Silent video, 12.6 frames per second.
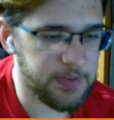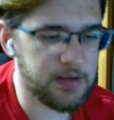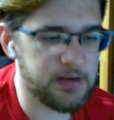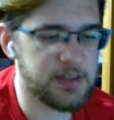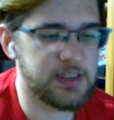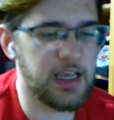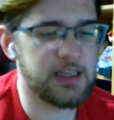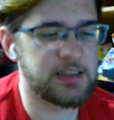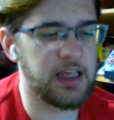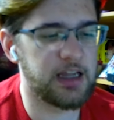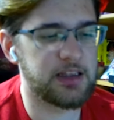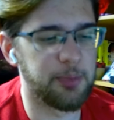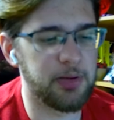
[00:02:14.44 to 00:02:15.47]
says
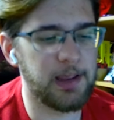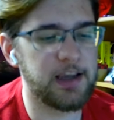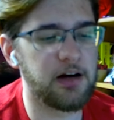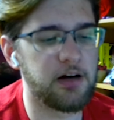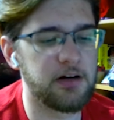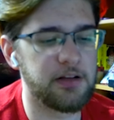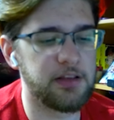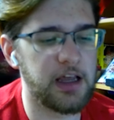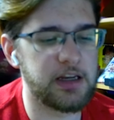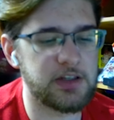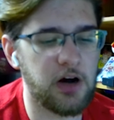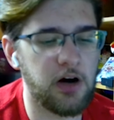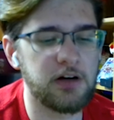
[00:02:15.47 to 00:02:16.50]
that the play art that
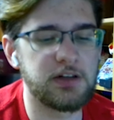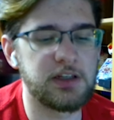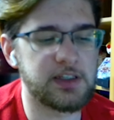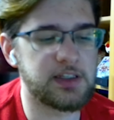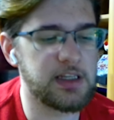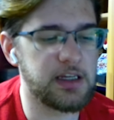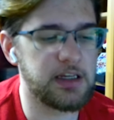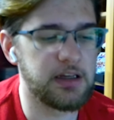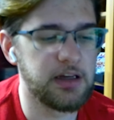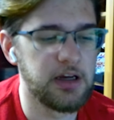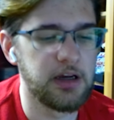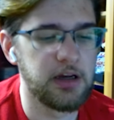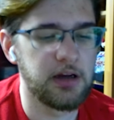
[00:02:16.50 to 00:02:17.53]
is hard to see
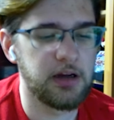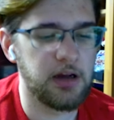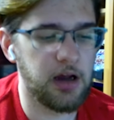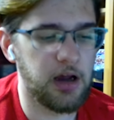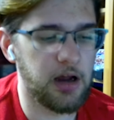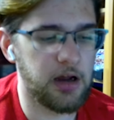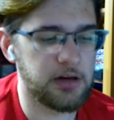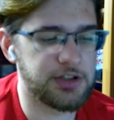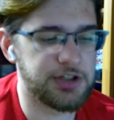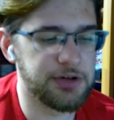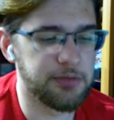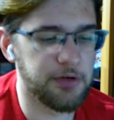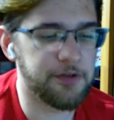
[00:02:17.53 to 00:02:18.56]

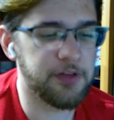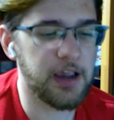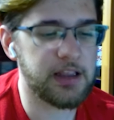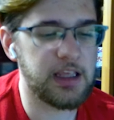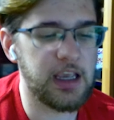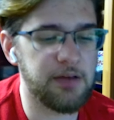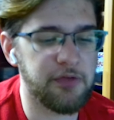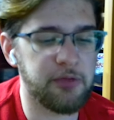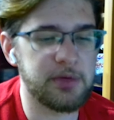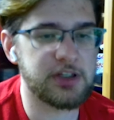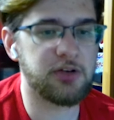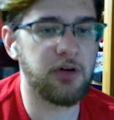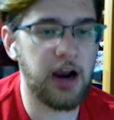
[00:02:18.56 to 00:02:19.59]
to reflect the
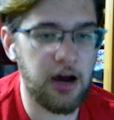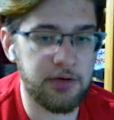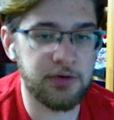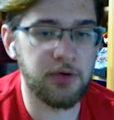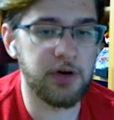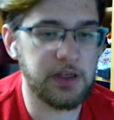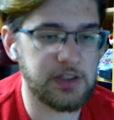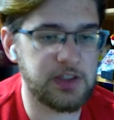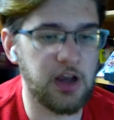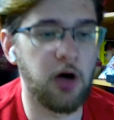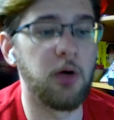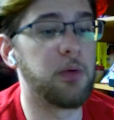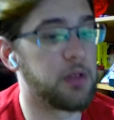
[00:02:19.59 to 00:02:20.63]
infamous crowd noise.
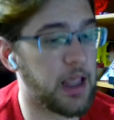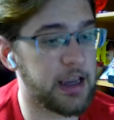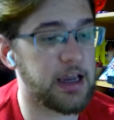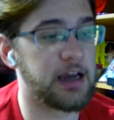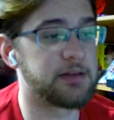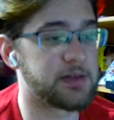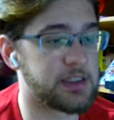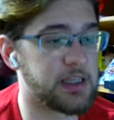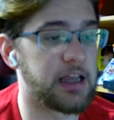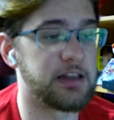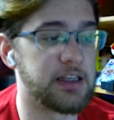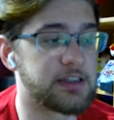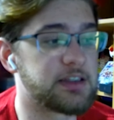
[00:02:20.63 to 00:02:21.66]
So, like I've
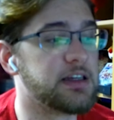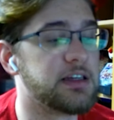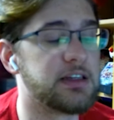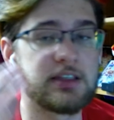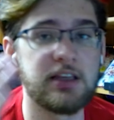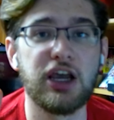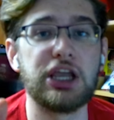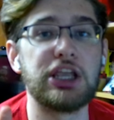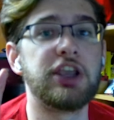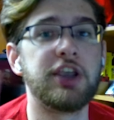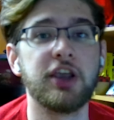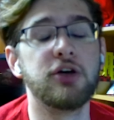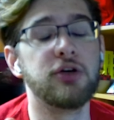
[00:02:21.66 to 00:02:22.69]
said, this is
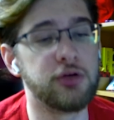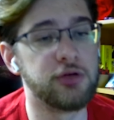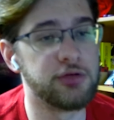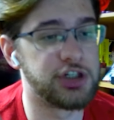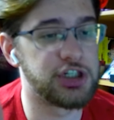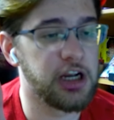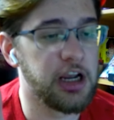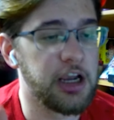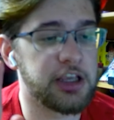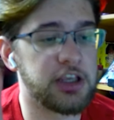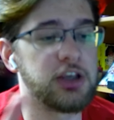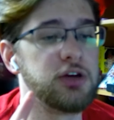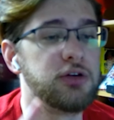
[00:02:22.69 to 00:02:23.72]
huge
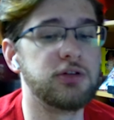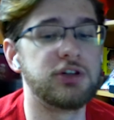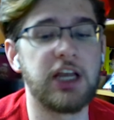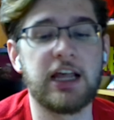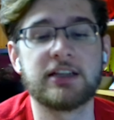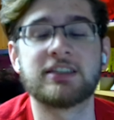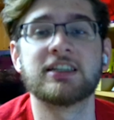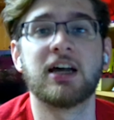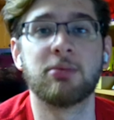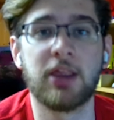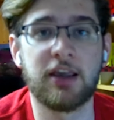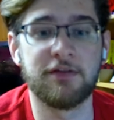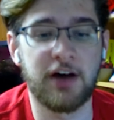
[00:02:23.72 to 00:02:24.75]

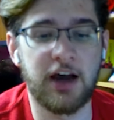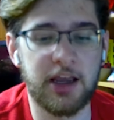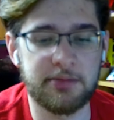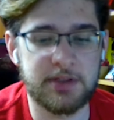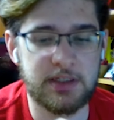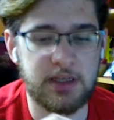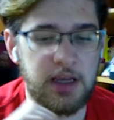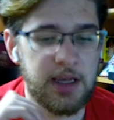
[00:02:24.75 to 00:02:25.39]
NCAA vibes.